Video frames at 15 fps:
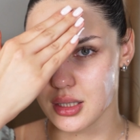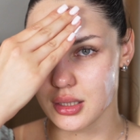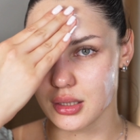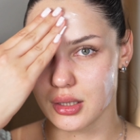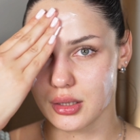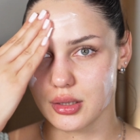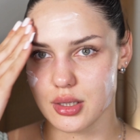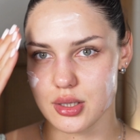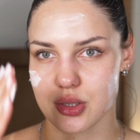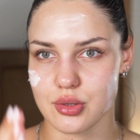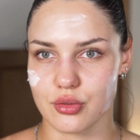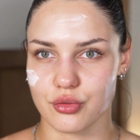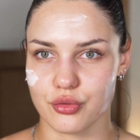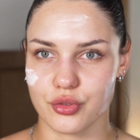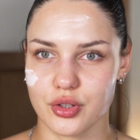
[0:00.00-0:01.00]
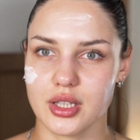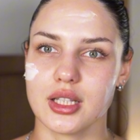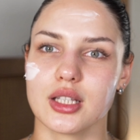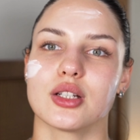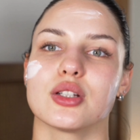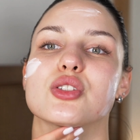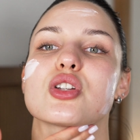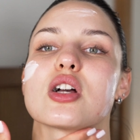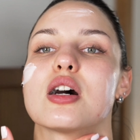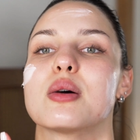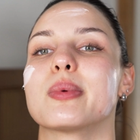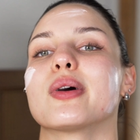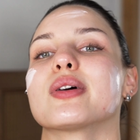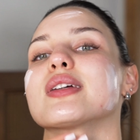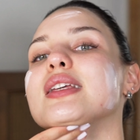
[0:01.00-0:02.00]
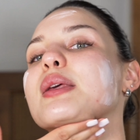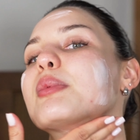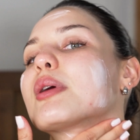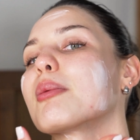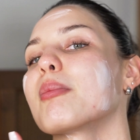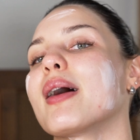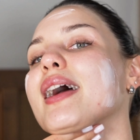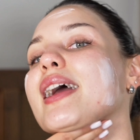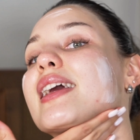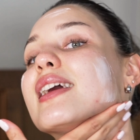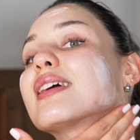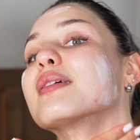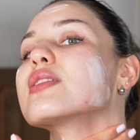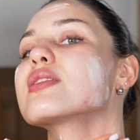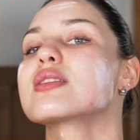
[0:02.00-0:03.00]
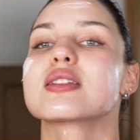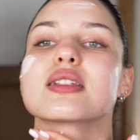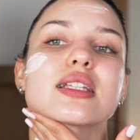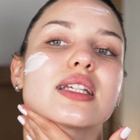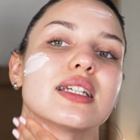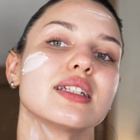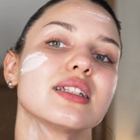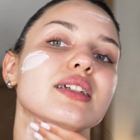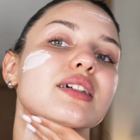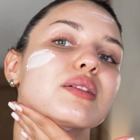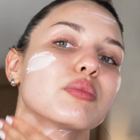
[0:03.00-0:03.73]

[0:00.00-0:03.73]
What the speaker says: It does a really good job on keeping my skin